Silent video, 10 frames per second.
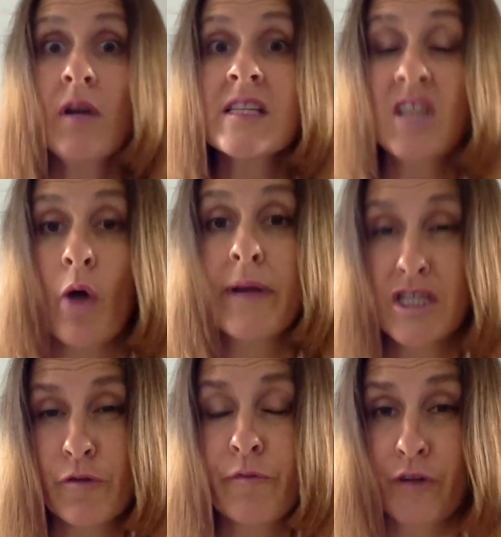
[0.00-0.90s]
is going
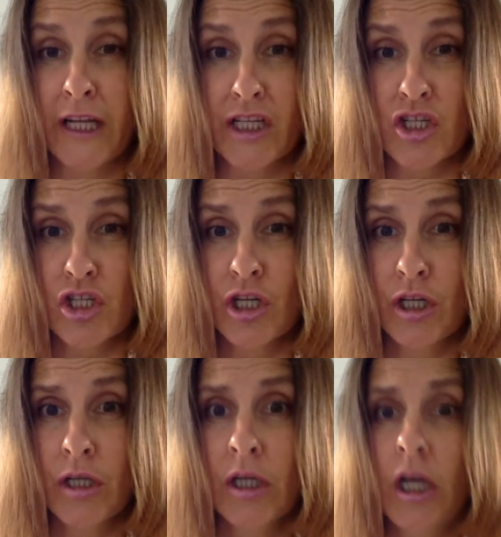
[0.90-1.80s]
to flinch.
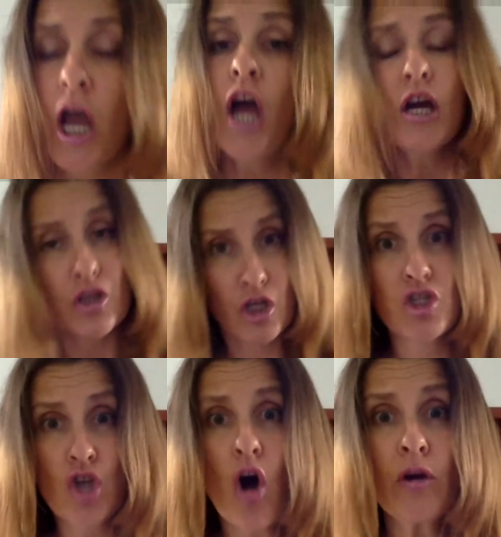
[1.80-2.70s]
The
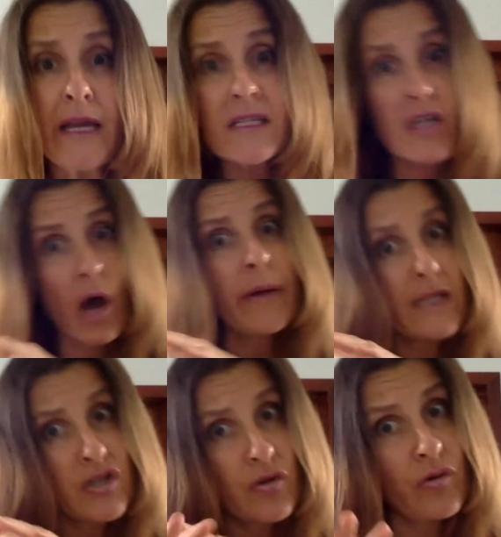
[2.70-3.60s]
dog is going
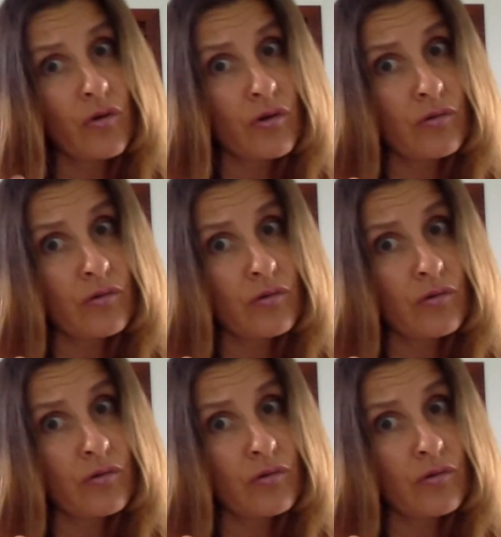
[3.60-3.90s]
to